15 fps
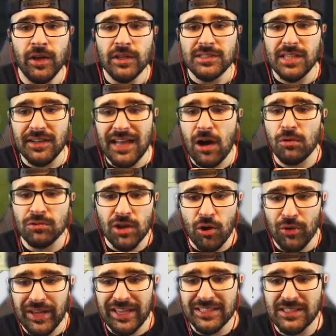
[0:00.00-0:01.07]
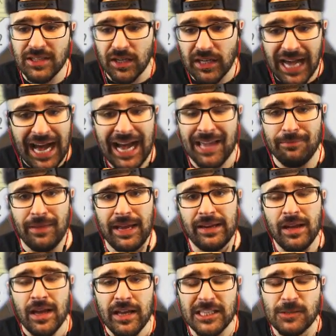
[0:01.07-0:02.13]
Sonaldo is the guy, man.
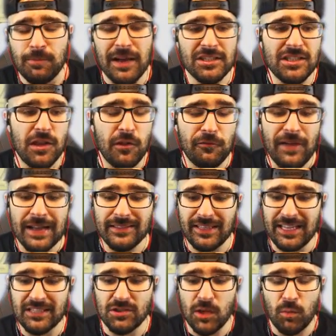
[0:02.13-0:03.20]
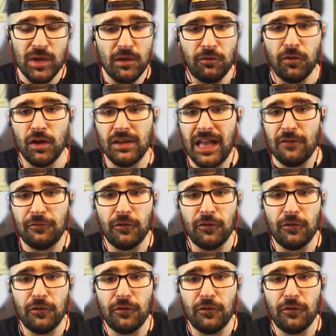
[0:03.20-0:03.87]
Especially the fact that he has that weak foot, left